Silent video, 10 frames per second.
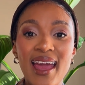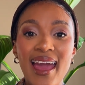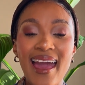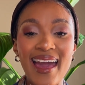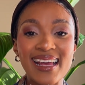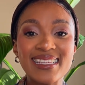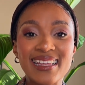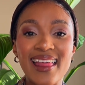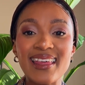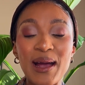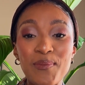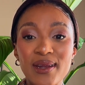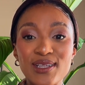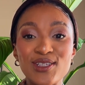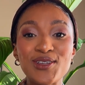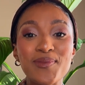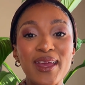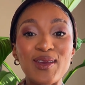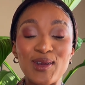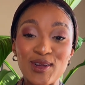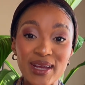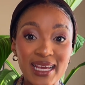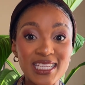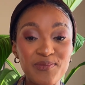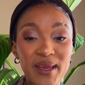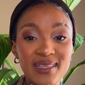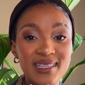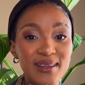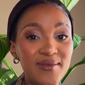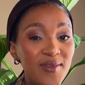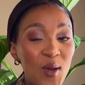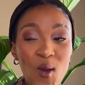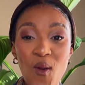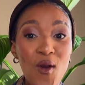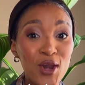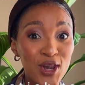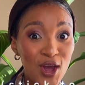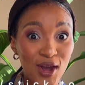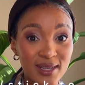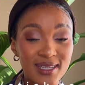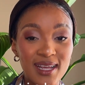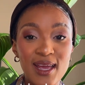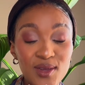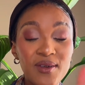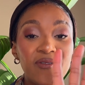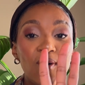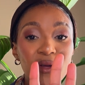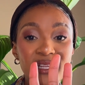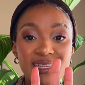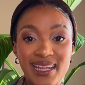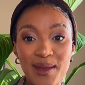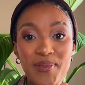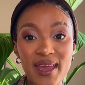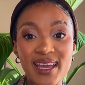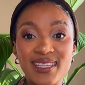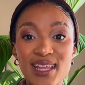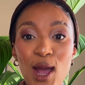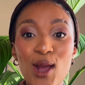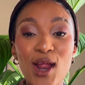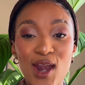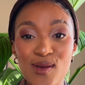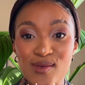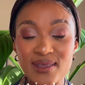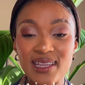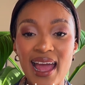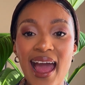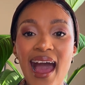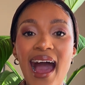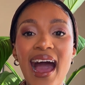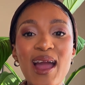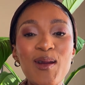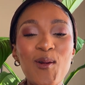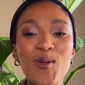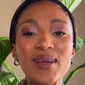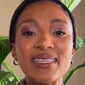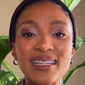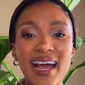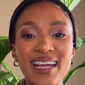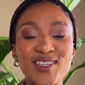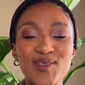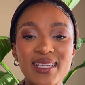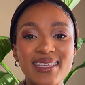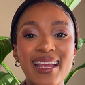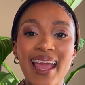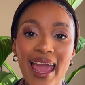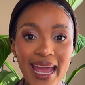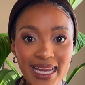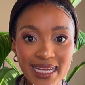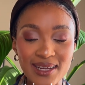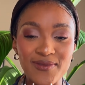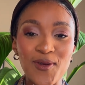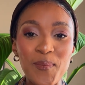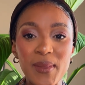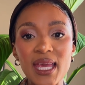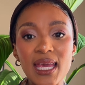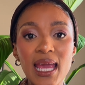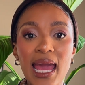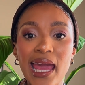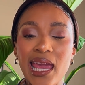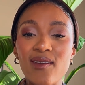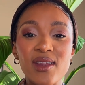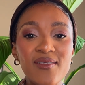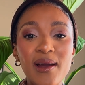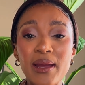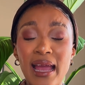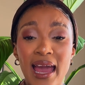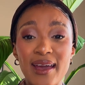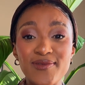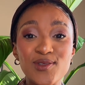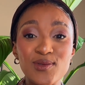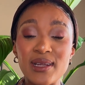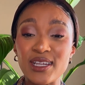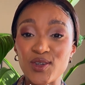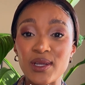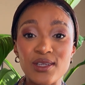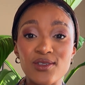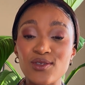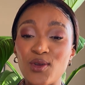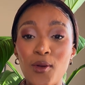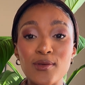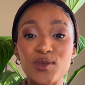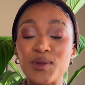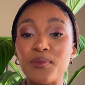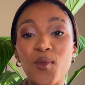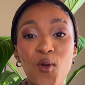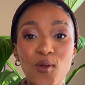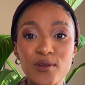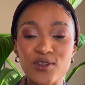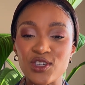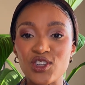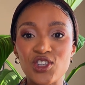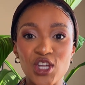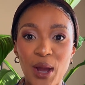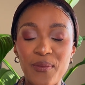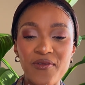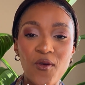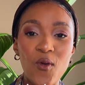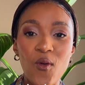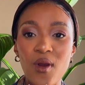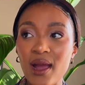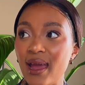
has the ability to make you look expensive or not. So the 4th step is clothes. I always like dressing elegant. For me, even if I have to literally just go to the mall to just shop for